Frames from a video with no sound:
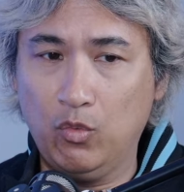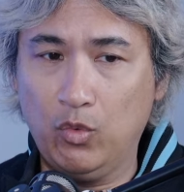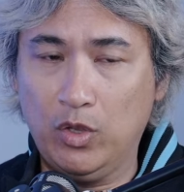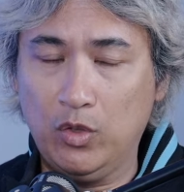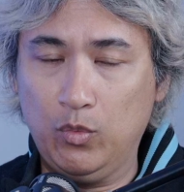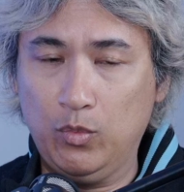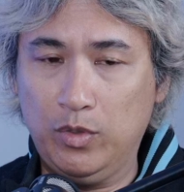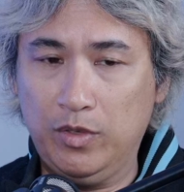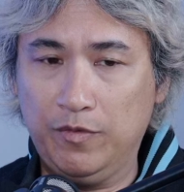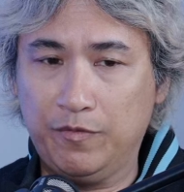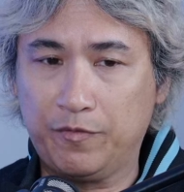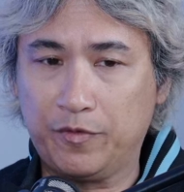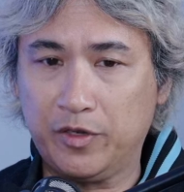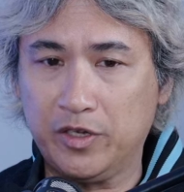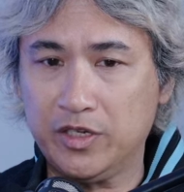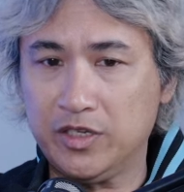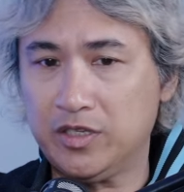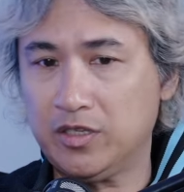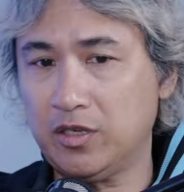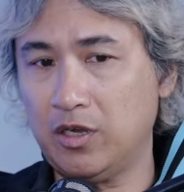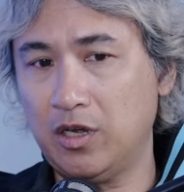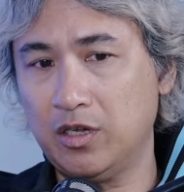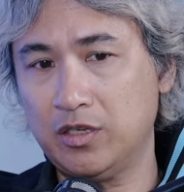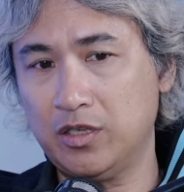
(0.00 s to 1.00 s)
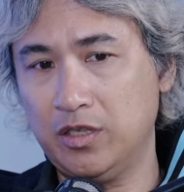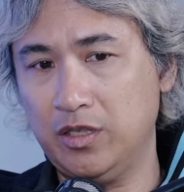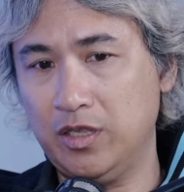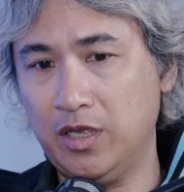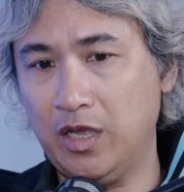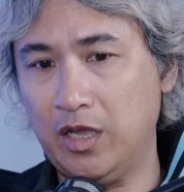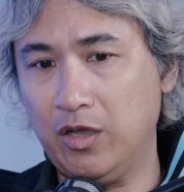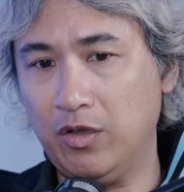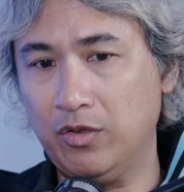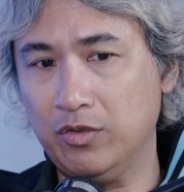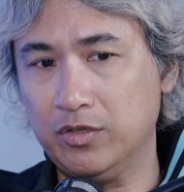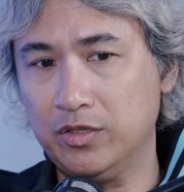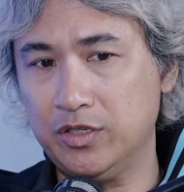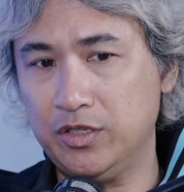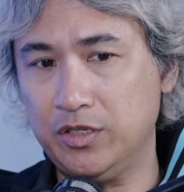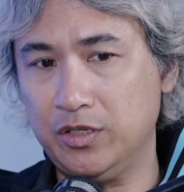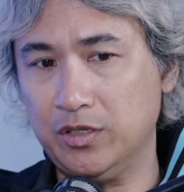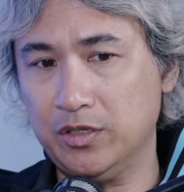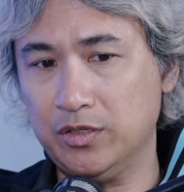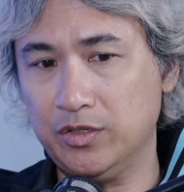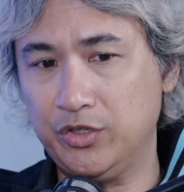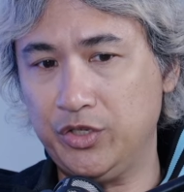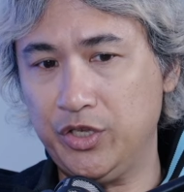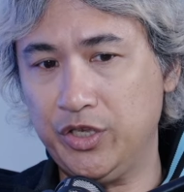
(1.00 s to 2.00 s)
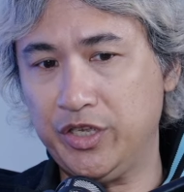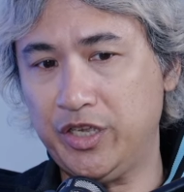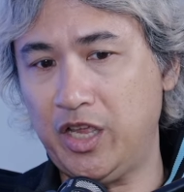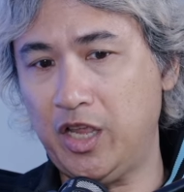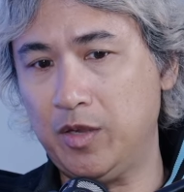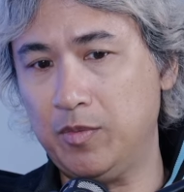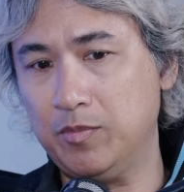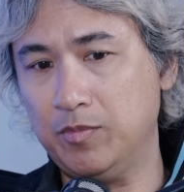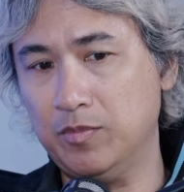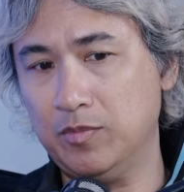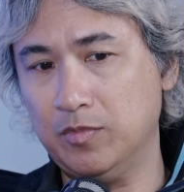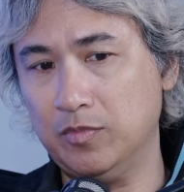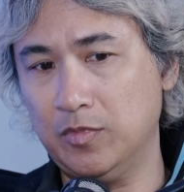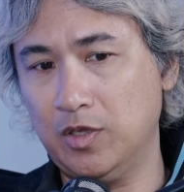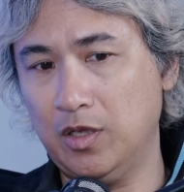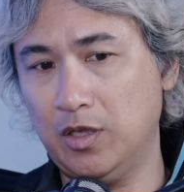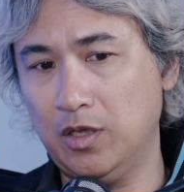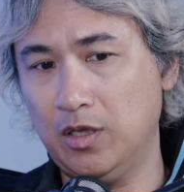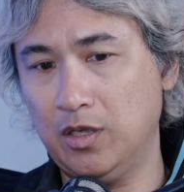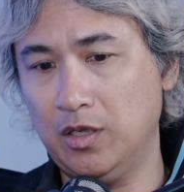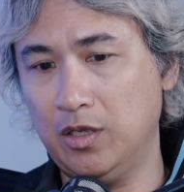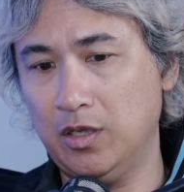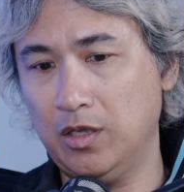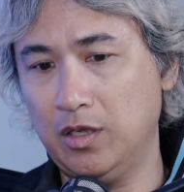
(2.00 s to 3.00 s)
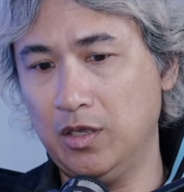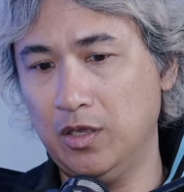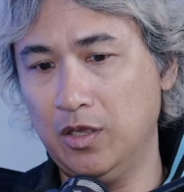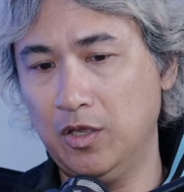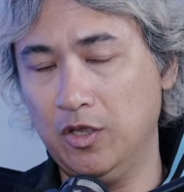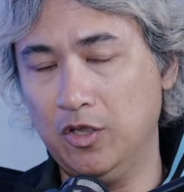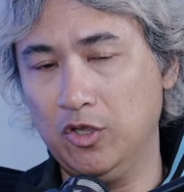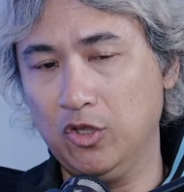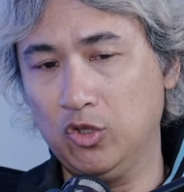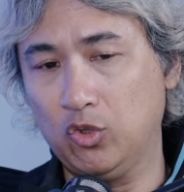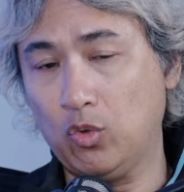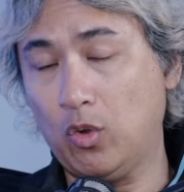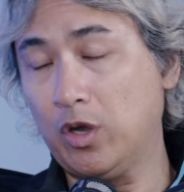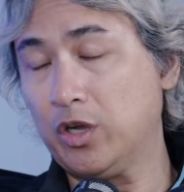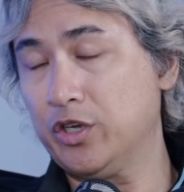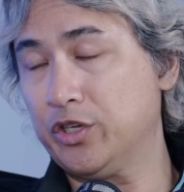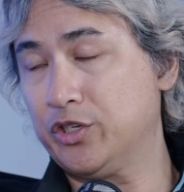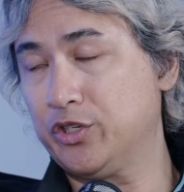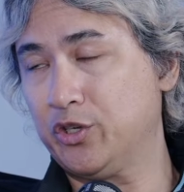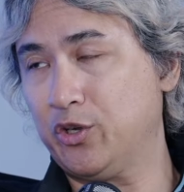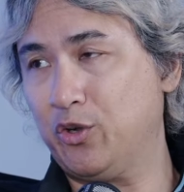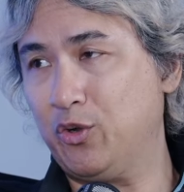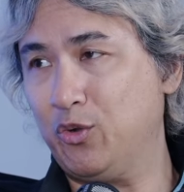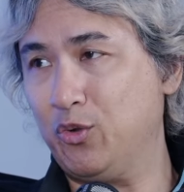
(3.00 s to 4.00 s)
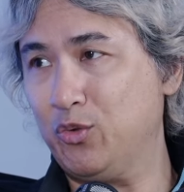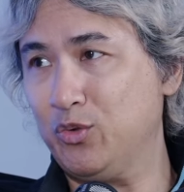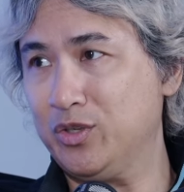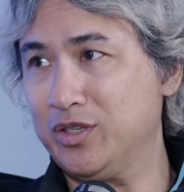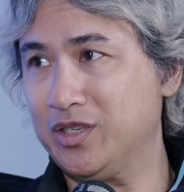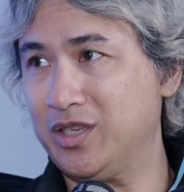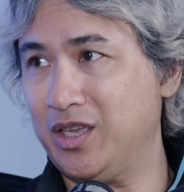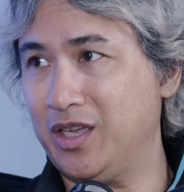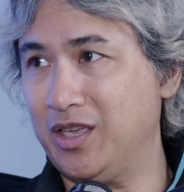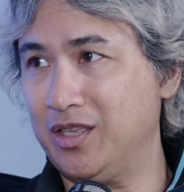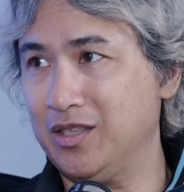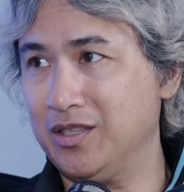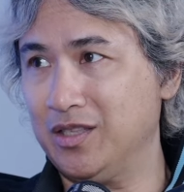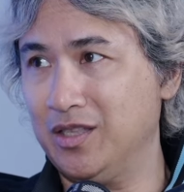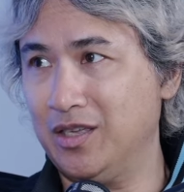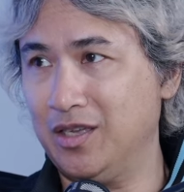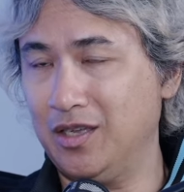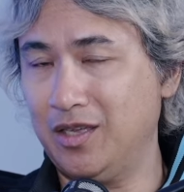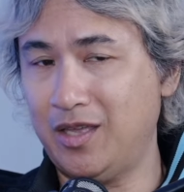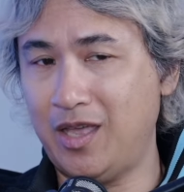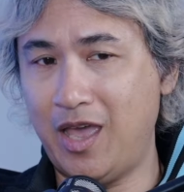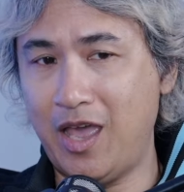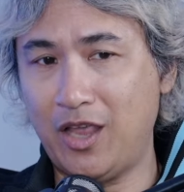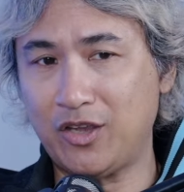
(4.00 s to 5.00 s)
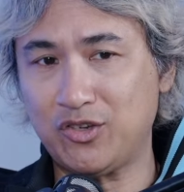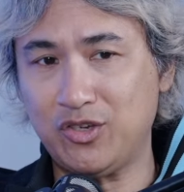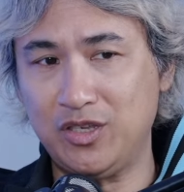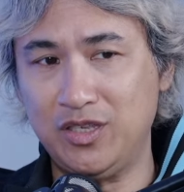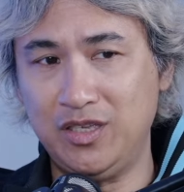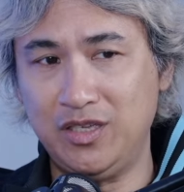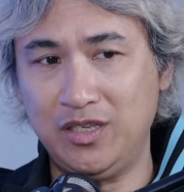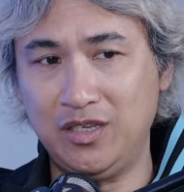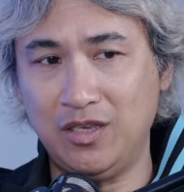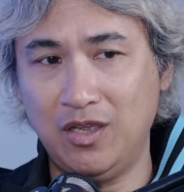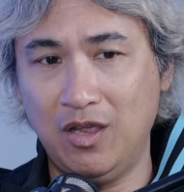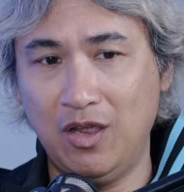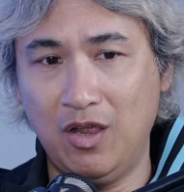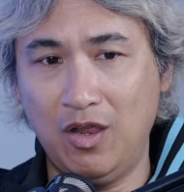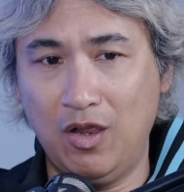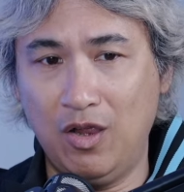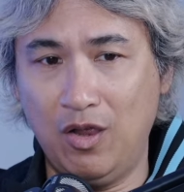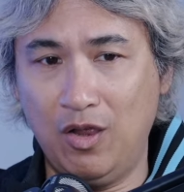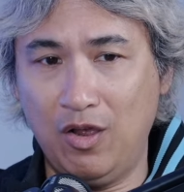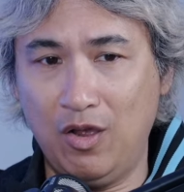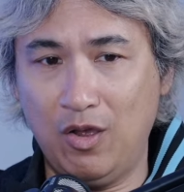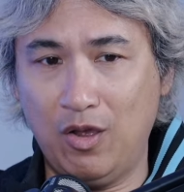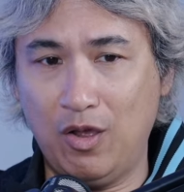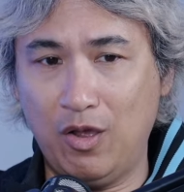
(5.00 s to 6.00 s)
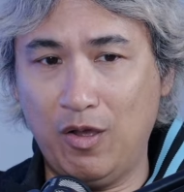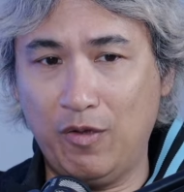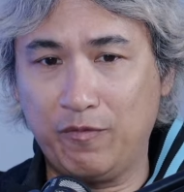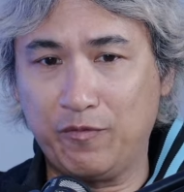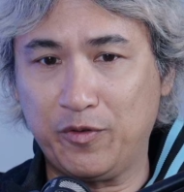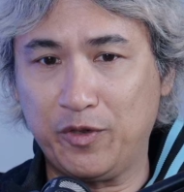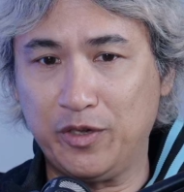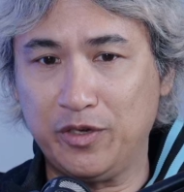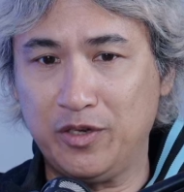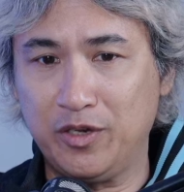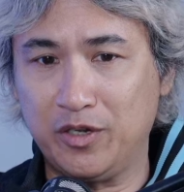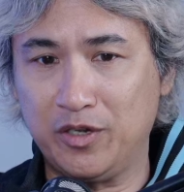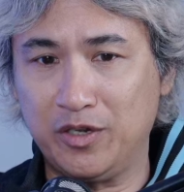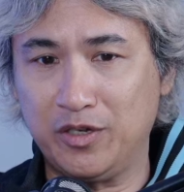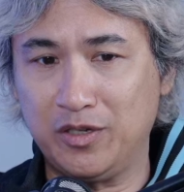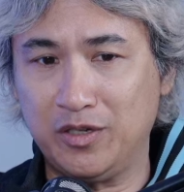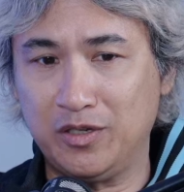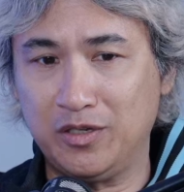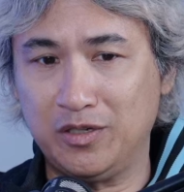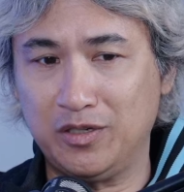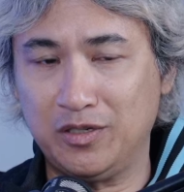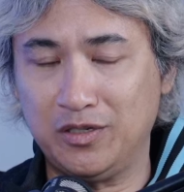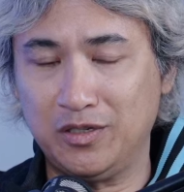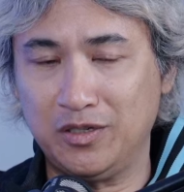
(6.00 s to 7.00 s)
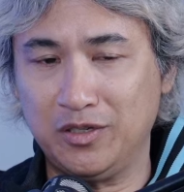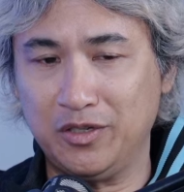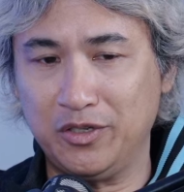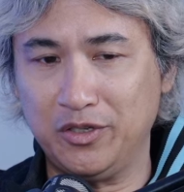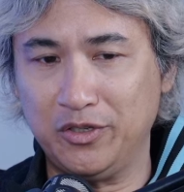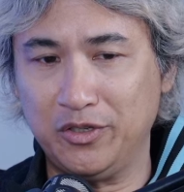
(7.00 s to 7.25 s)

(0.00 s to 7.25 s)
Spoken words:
When we first started out, she came to our shows and actually offered her